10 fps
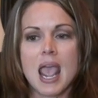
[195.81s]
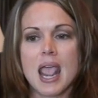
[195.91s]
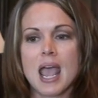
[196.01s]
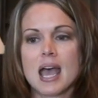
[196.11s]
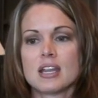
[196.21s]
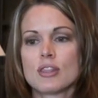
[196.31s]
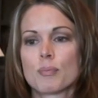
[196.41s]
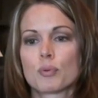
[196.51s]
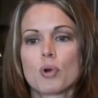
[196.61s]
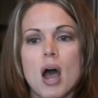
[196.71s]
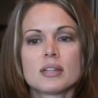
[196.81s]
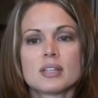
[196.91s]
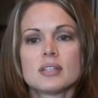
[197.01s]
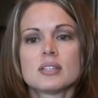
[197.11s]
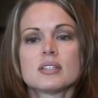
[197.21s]
And the
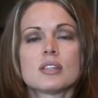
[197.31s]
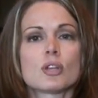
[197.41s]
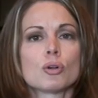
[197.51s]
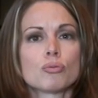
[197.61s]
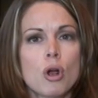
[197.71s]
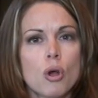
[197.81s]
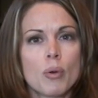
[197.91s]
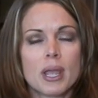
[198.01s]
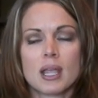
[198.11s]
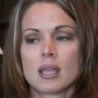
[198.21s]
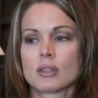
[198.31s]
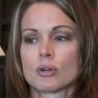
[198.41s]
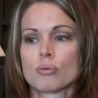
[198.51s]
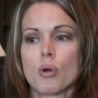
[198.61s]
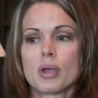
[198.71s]
processes and the
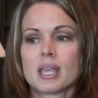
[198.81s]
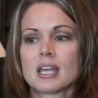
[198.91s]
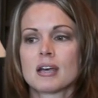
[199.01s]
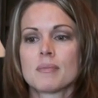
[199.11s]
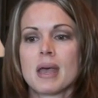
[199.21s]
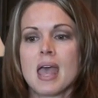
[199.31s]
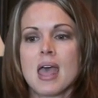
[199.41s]
growing Him,